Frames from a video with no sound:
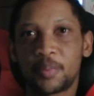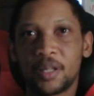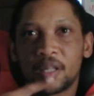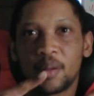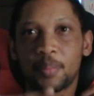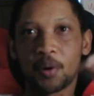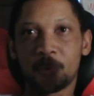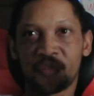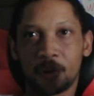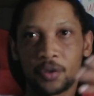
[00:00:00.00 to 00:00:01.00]
pink and
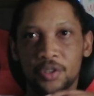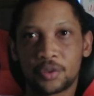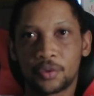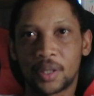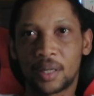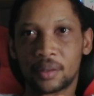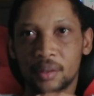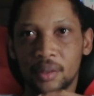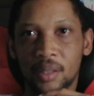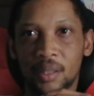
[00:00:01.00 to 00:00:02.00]
purple foliage throughout.
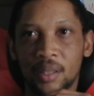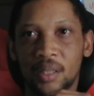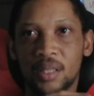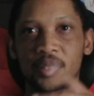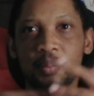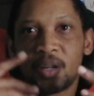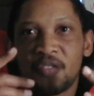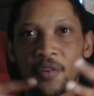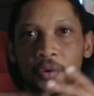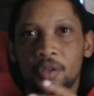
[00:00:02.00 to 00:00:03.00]
And it's a bit
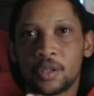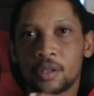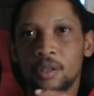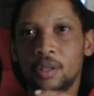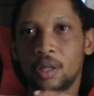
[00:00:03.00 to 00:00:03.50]
funkier.